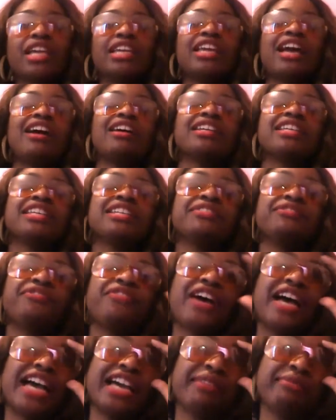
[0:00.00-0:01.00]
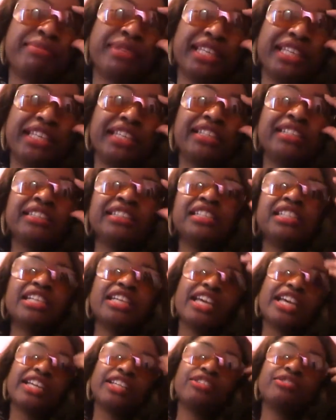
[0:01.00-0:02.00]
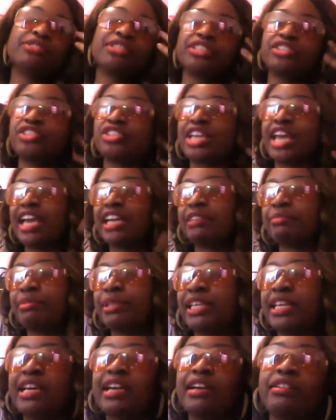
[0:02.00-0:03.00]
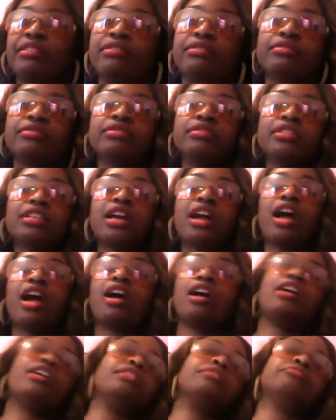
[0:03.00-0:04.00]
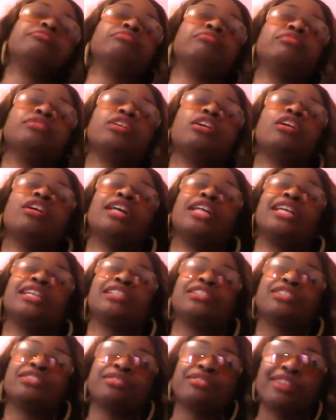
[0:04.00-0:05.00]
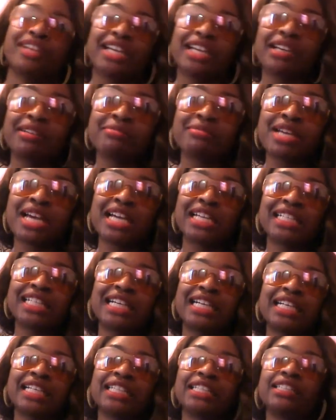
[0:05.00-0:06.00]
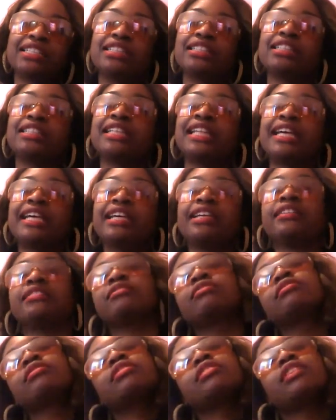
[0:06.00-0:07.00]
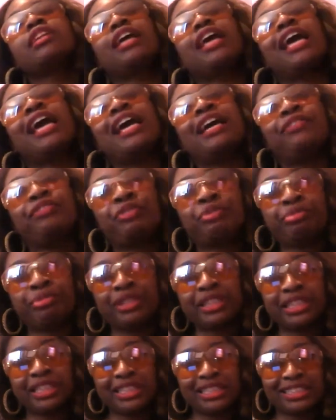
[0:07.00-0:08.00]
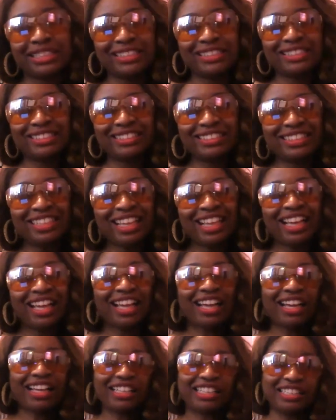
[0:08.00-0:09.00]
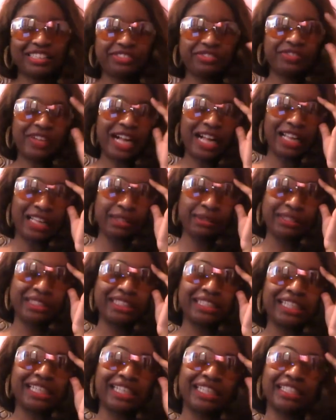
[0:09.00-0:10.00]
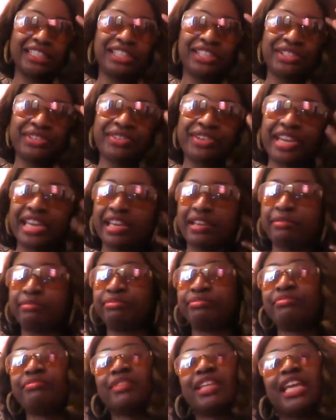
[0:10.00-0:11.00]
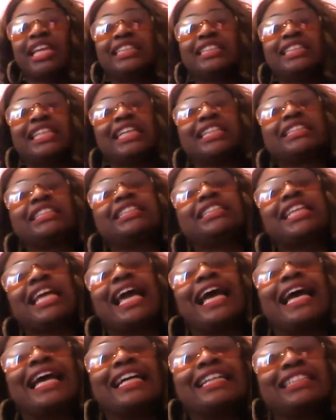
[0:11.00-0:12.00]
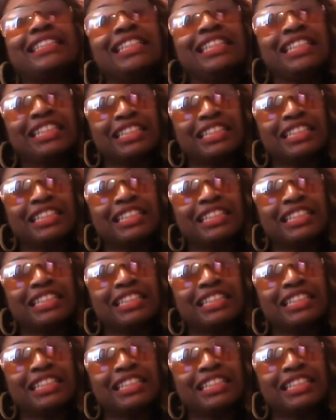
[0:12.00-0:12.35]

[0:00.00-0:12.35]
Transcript: y'all can find me. And you can check me out on Instagram. I got like 500,000 followers on Instagram. And that's at